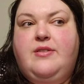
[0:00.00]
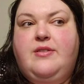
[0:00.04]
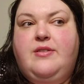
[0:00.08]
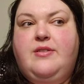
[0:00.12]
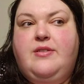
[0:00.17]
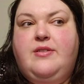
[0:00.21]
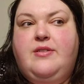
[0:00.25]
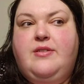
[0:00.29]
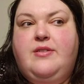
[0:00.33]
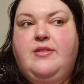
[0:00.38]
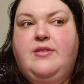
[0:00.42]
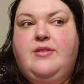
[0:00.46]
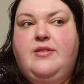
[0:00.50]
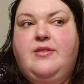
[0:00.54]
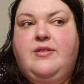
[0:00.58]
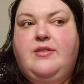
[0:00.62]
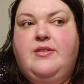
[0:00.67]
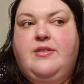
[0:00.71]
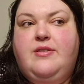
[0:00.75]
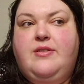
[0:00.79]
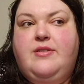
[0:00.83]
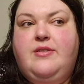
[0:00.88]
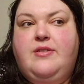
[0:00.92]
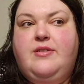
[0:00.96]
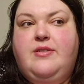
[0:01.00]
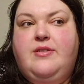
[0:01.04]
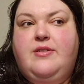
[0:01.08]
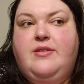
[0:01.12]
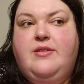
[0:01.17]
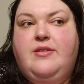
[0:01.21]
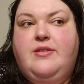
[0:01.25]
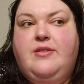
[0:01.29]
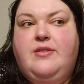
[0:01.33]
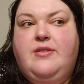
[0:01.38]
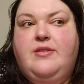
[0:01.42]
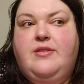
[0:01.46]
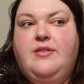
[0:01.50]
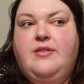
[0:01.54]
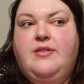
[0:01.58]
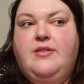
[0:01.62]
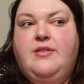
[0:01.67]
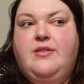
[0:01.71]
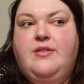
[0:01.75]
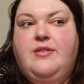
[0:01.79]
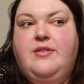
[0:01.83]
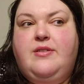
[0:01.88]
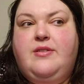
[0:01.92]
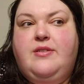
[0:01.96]
trash,
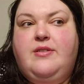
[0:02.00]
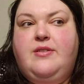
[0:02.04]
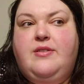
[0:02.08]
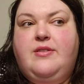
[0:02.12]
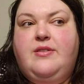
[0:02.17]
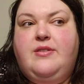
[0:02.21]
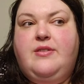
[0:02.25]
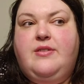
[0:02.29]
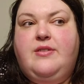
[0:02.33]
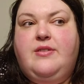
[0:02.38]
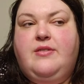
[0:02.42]
girl.